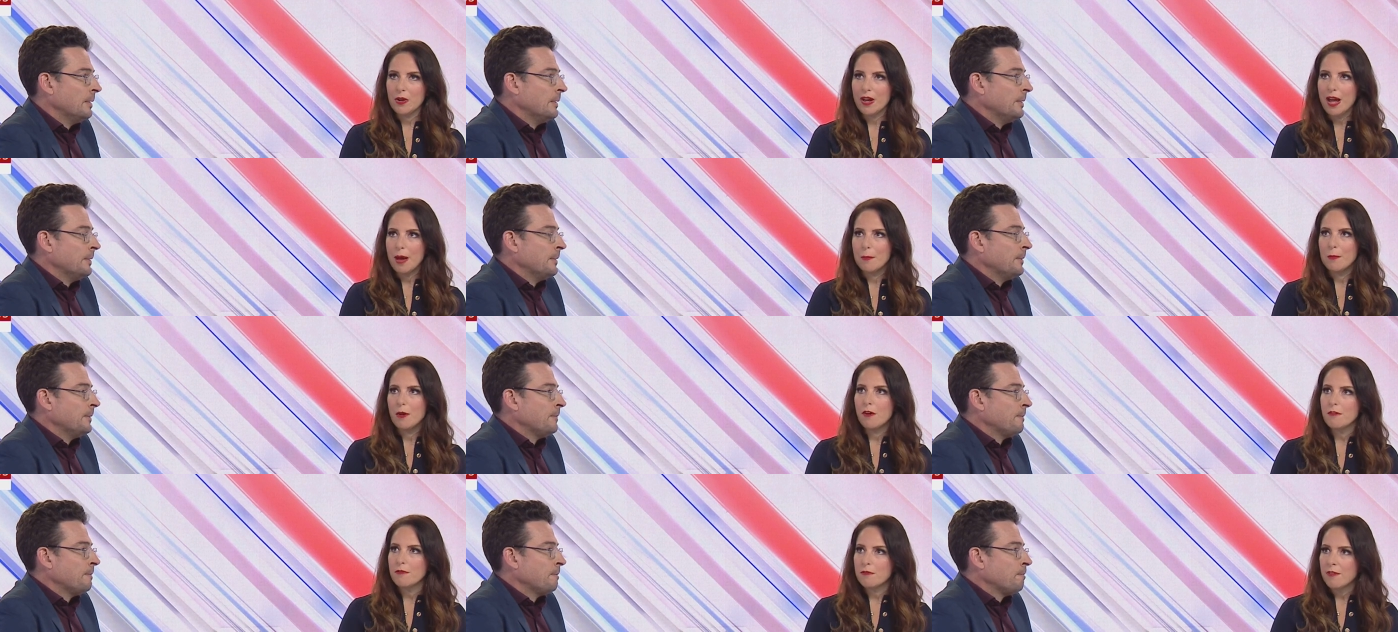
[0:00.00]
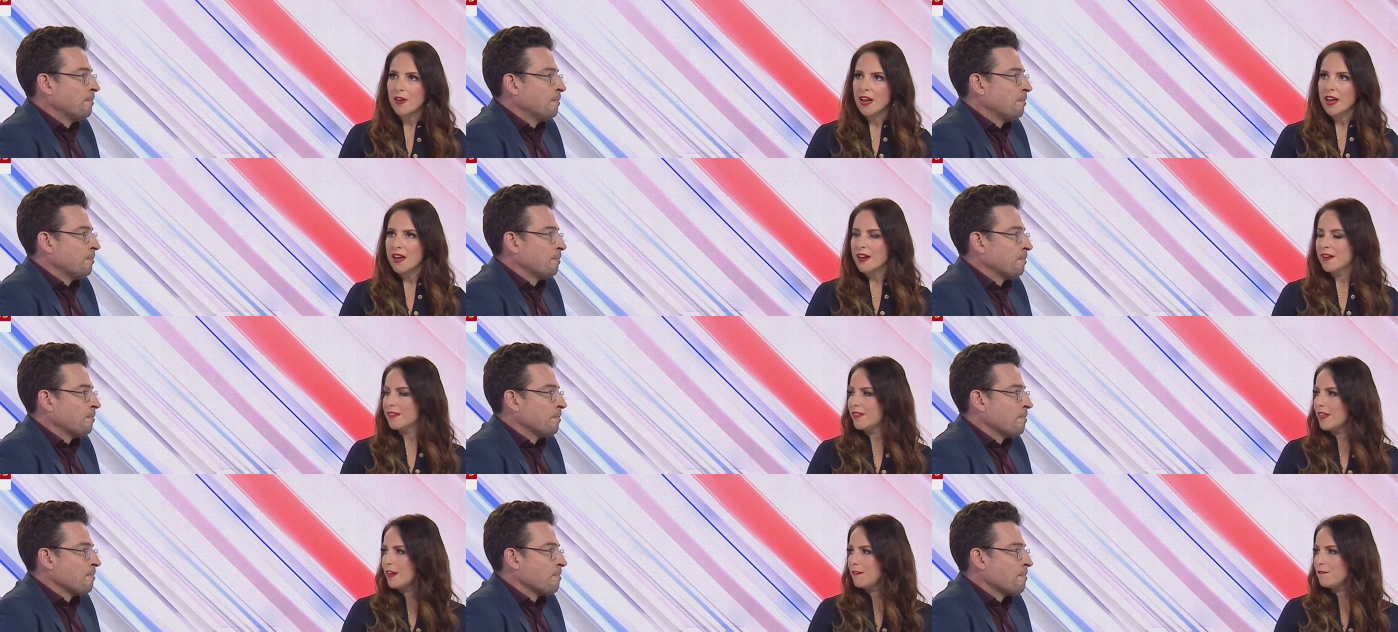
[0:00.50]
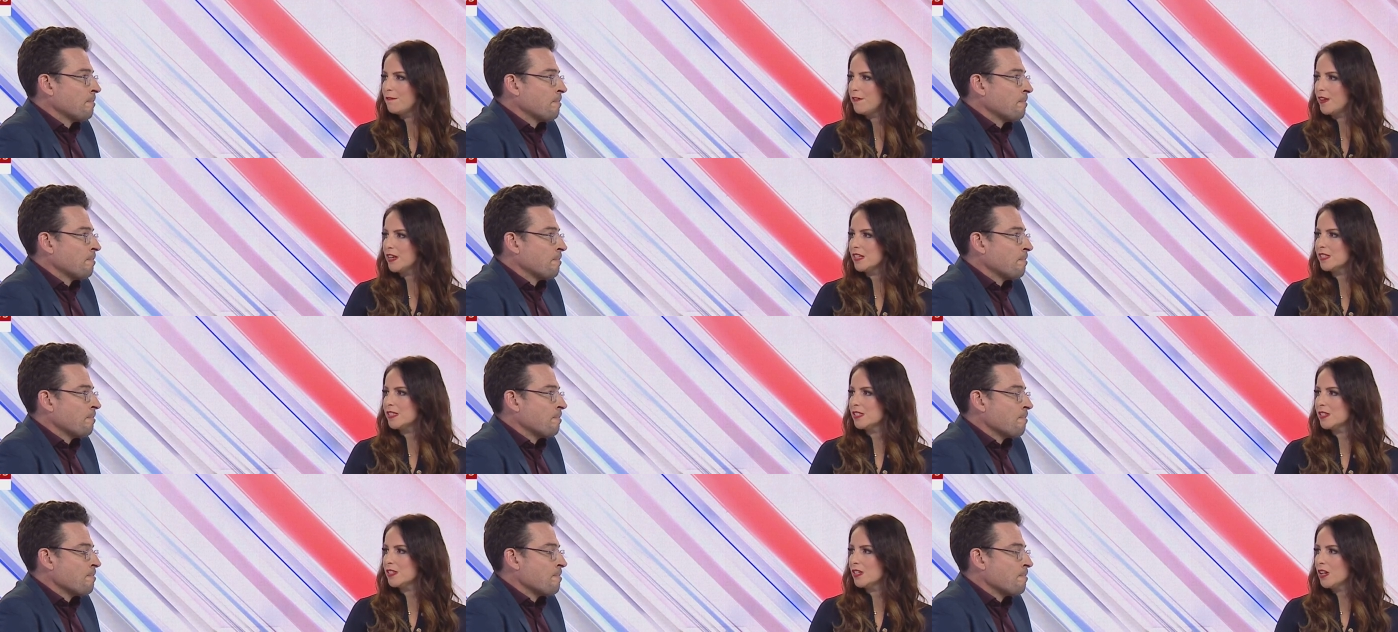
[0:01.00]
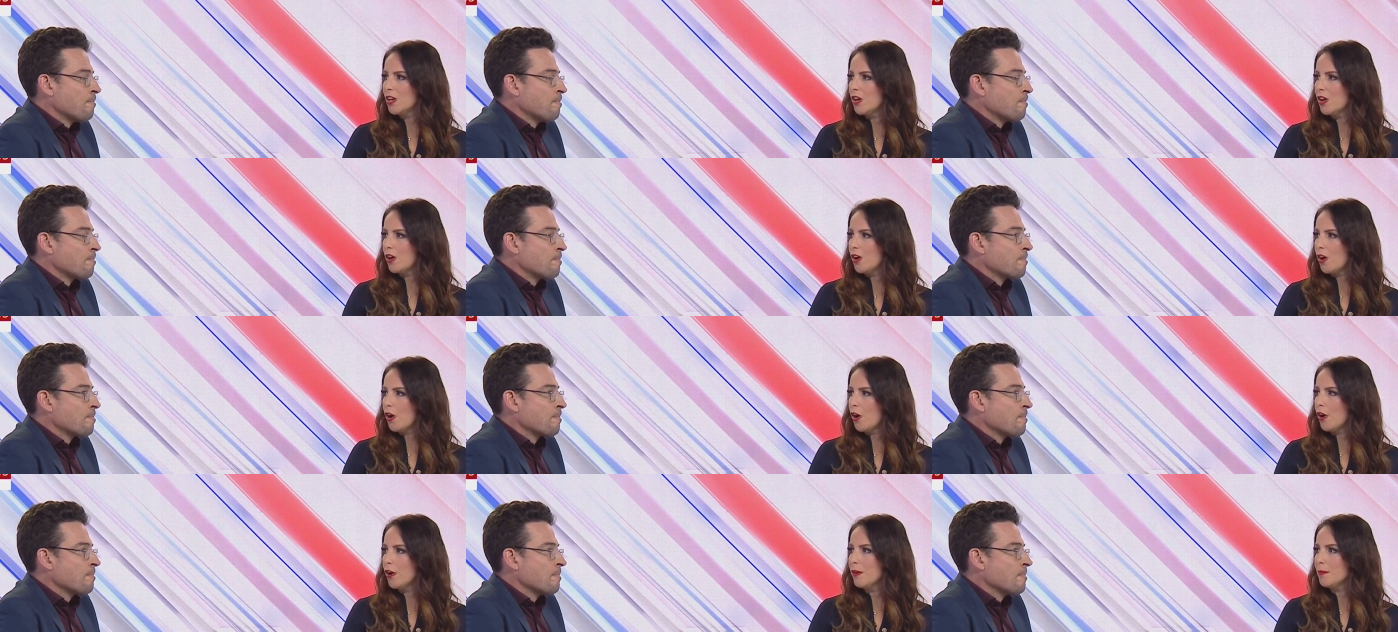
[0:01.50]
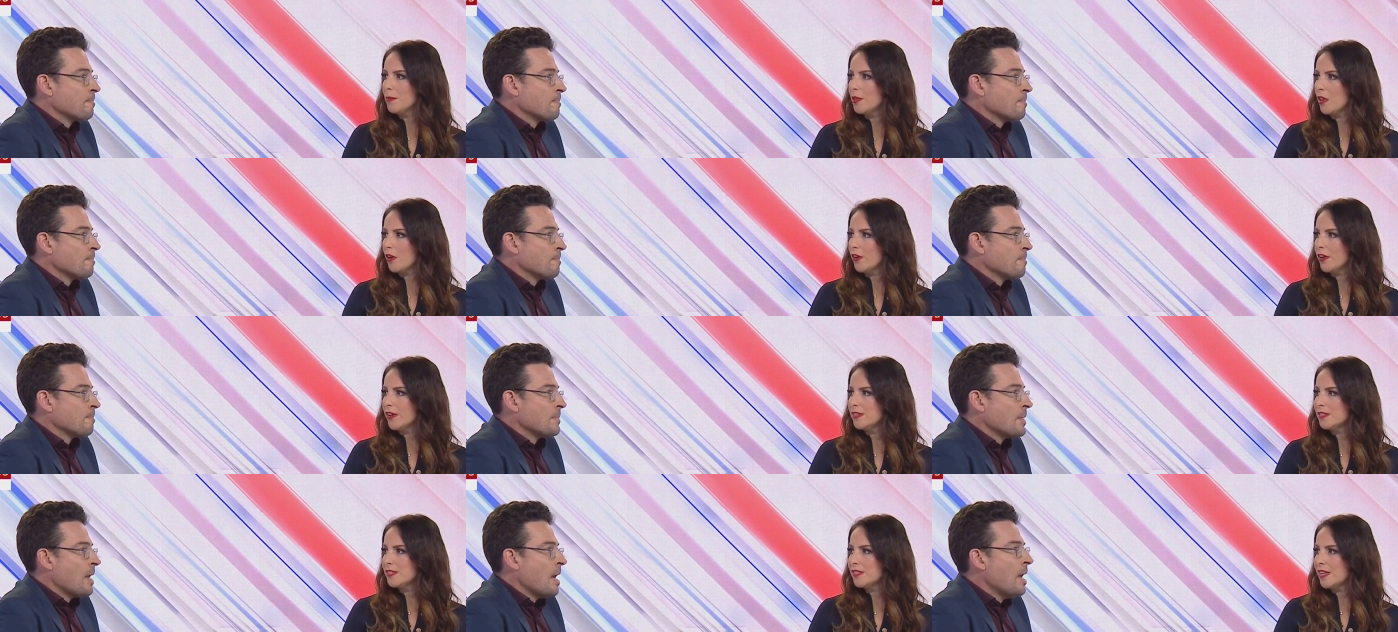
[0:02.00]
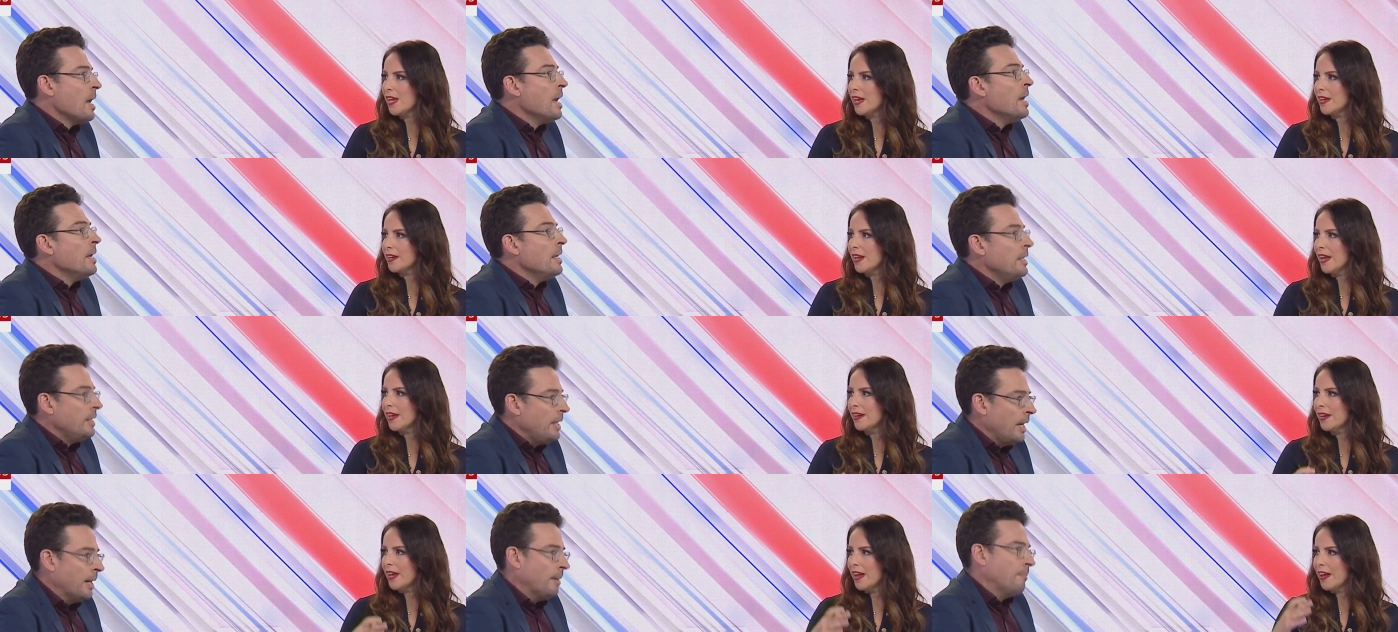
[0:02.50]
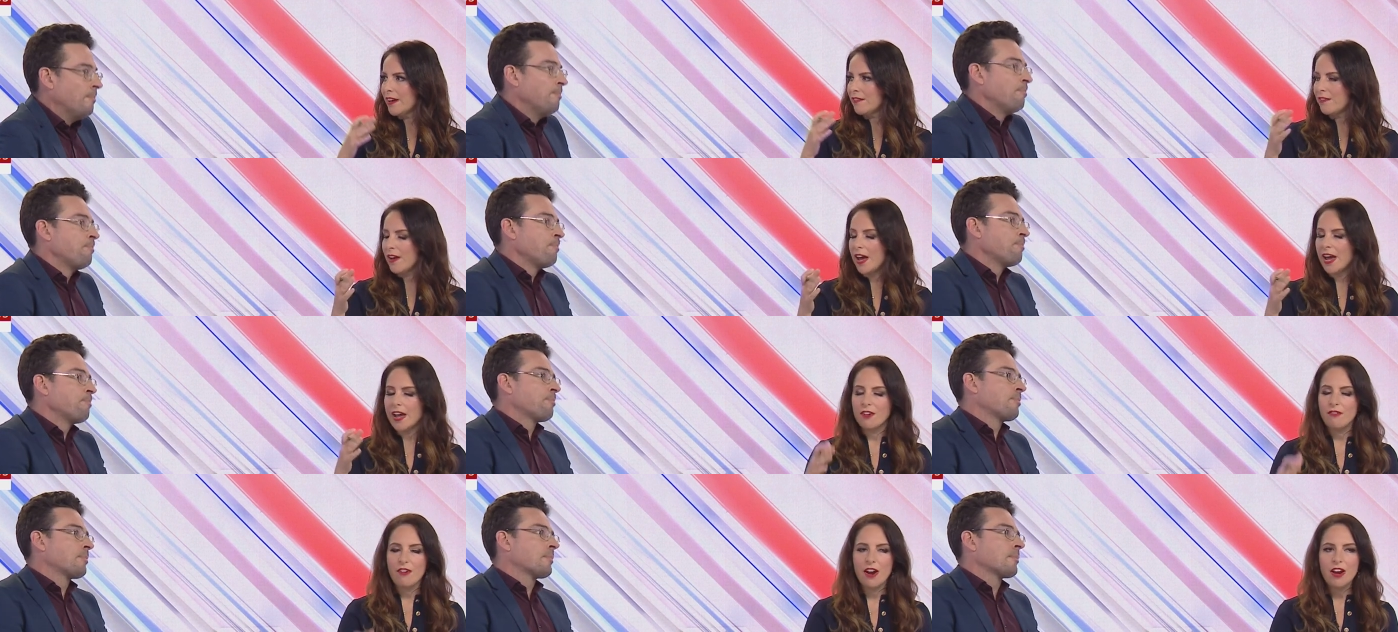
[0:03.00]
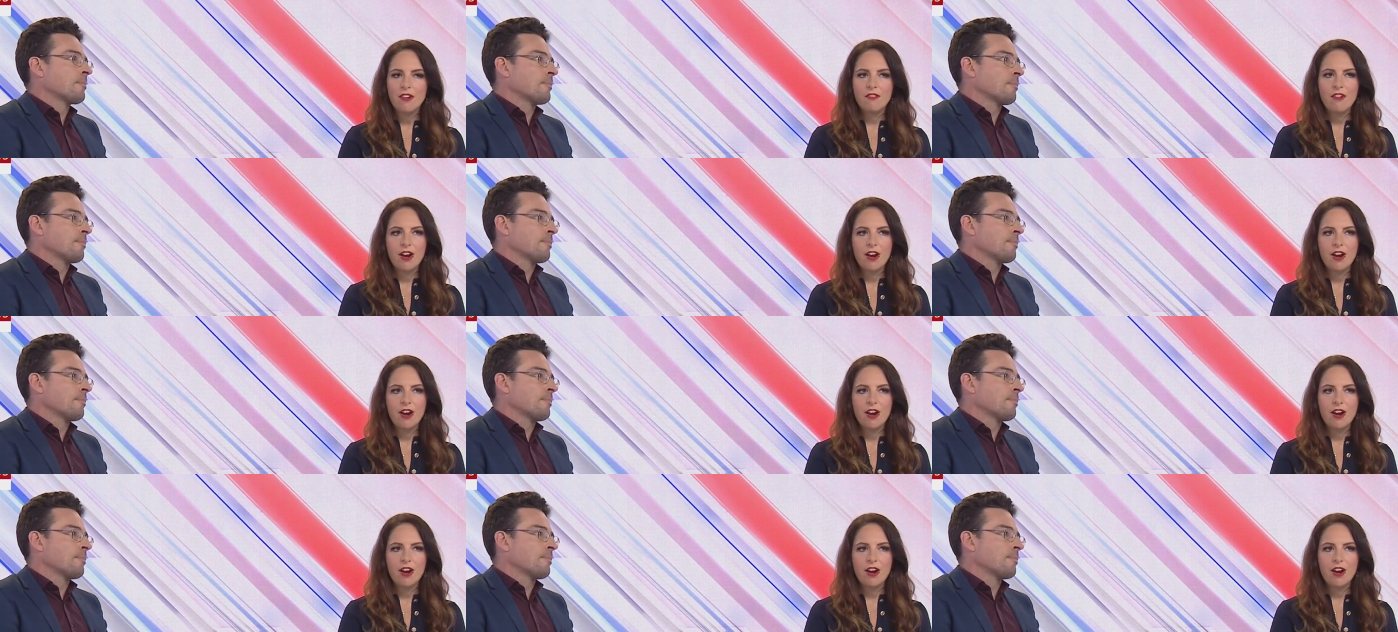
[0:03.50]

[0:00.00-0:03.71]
Speaker 1: come off their fixed home loans and, and yeah. have higher rate